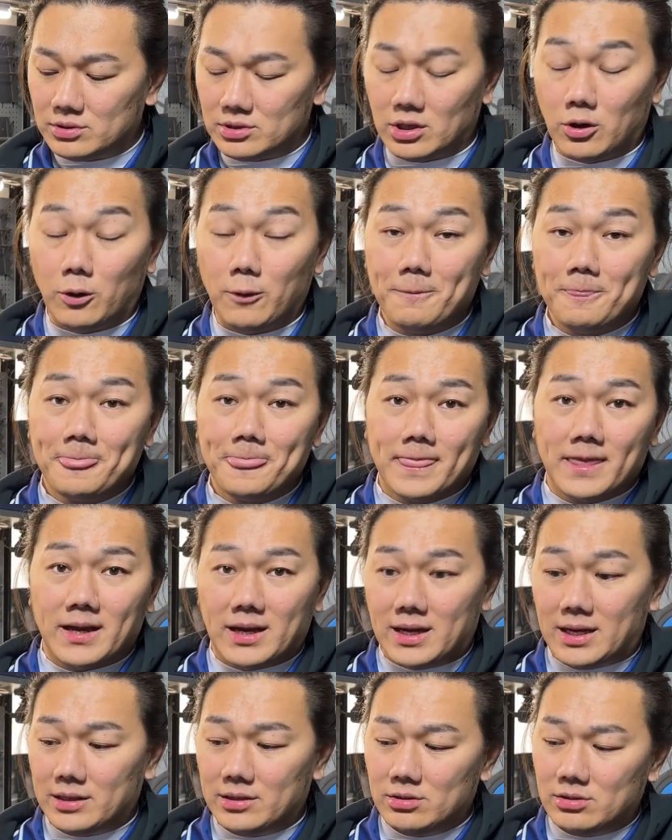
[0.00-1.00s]
So
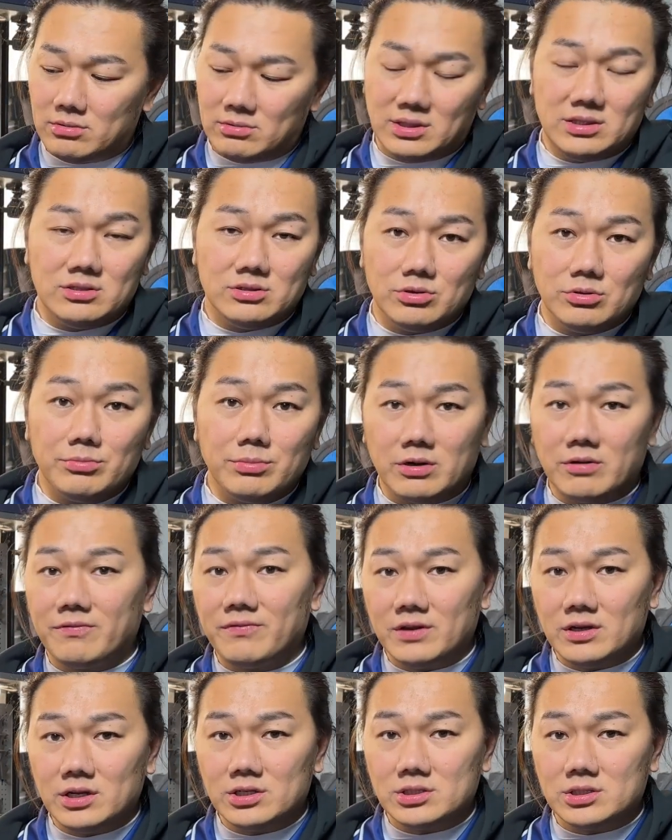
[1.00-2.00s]
uh, you don't need to do mirror
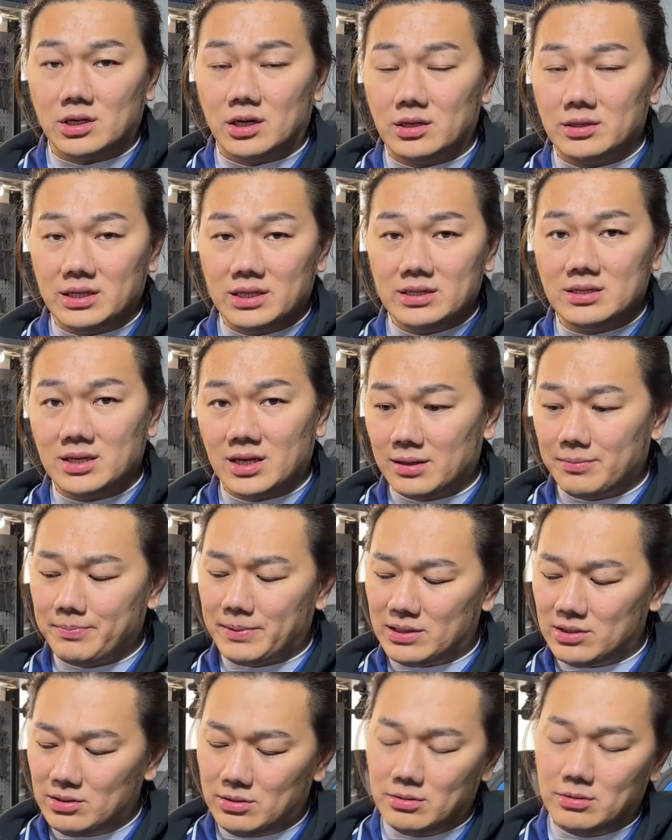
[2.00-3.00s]
finish on the intake,
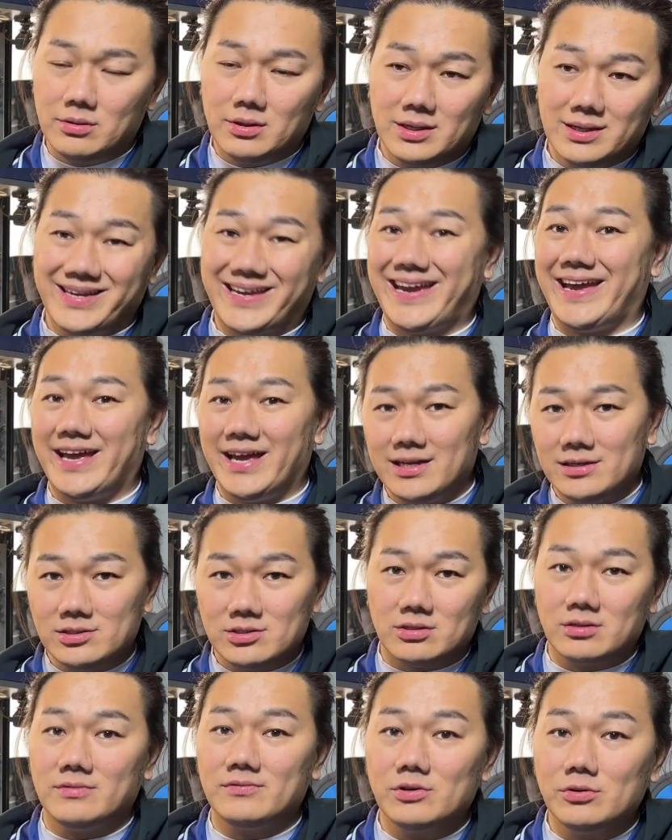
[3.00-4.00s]
but you can
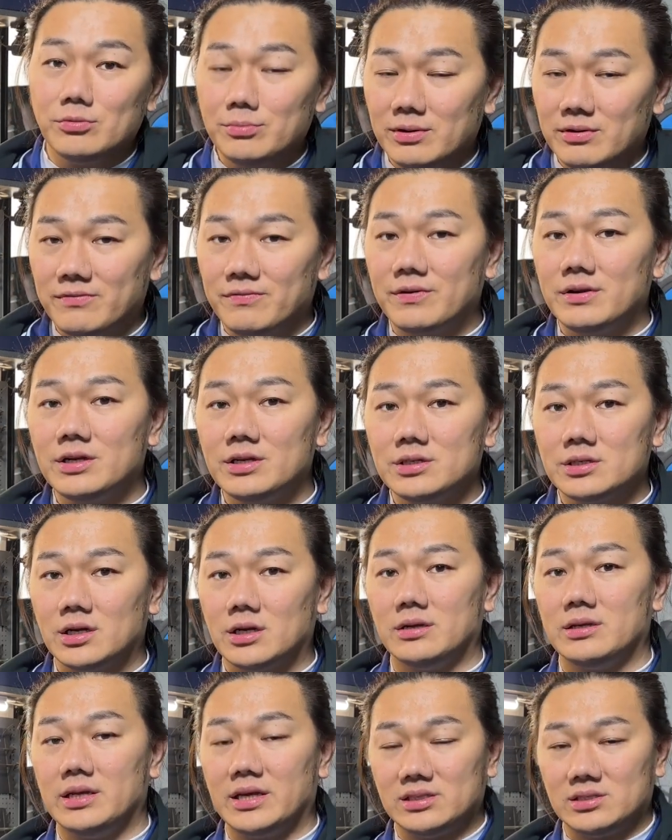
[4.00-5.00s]
sort of do mirror finish
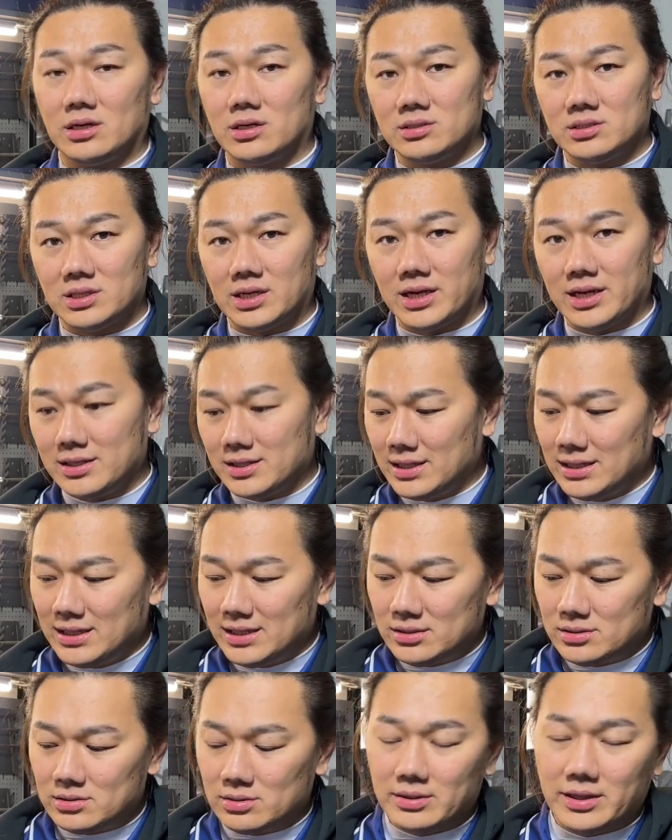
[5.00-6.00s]
on the exhaust side,
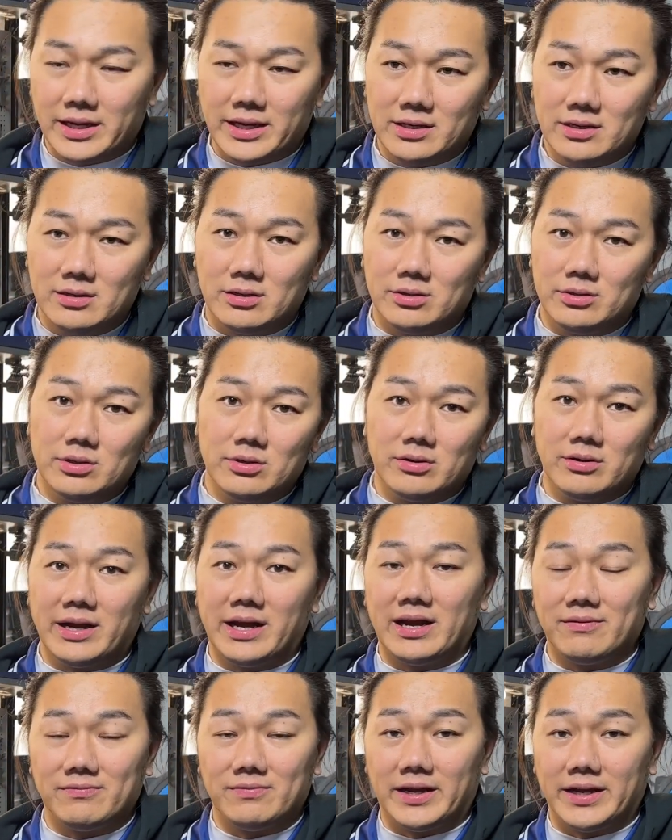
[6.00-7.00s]
so that you know you don't
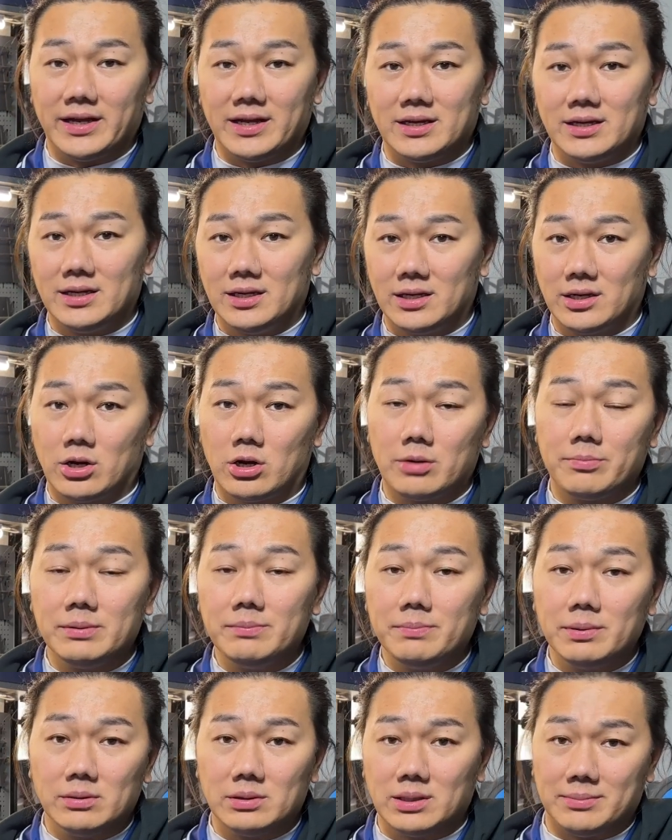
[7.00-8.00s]
have like uh, carbon
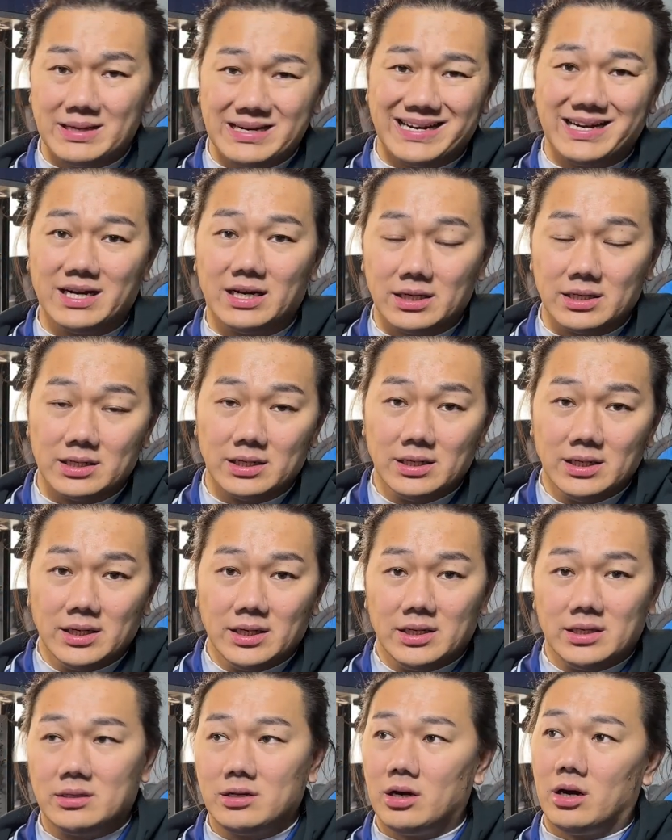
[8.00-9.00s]
buildup and gunk
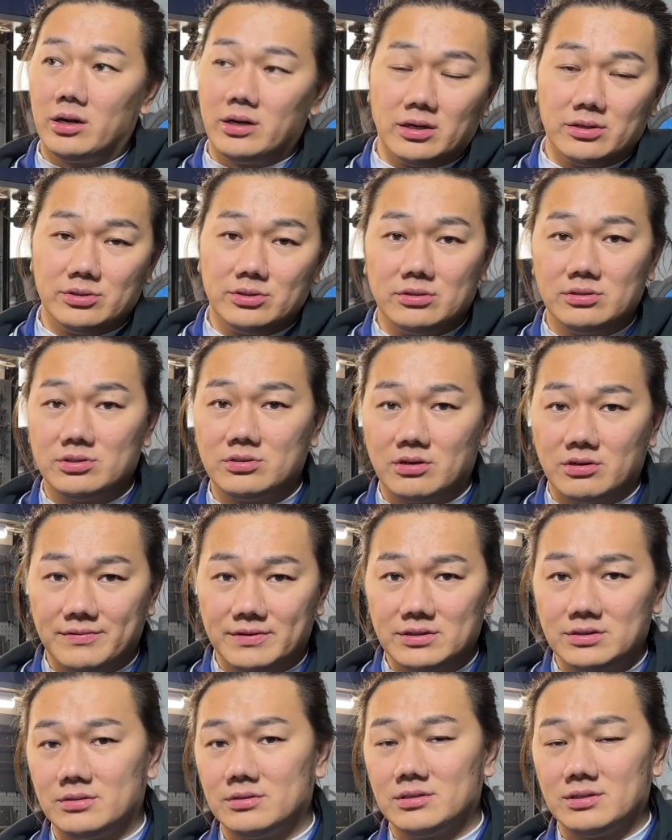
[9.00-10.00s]
caught onto the
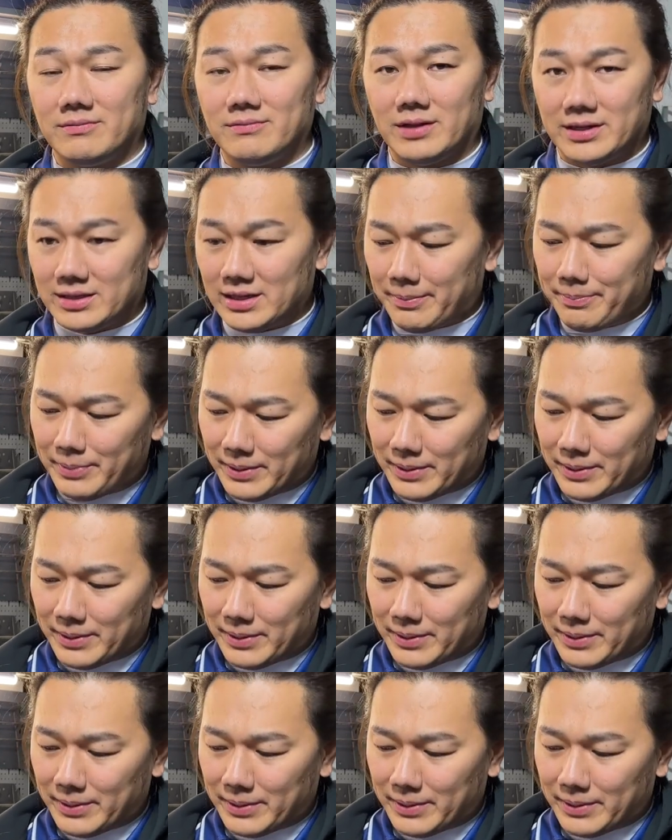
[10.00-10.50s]
surface or something like that.